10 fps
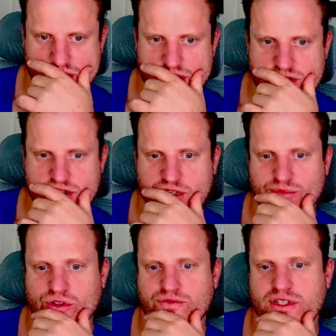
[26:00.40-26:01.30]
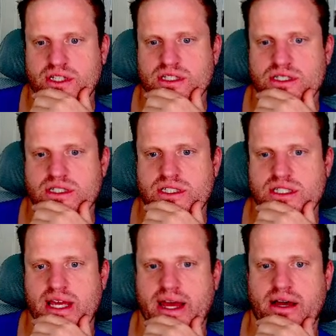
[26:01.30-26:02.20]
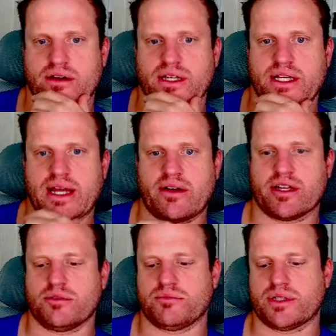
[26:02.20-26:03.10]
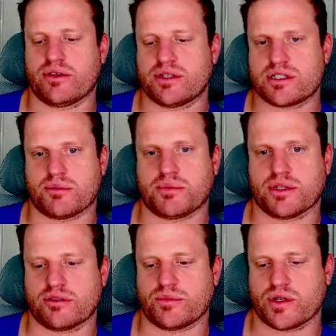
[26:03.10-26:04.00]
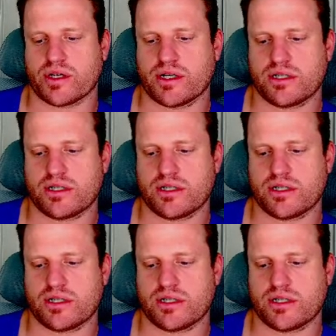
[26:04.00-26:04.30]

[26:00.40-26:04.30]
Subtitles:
So I can move these down, and now I can blow this up a little more.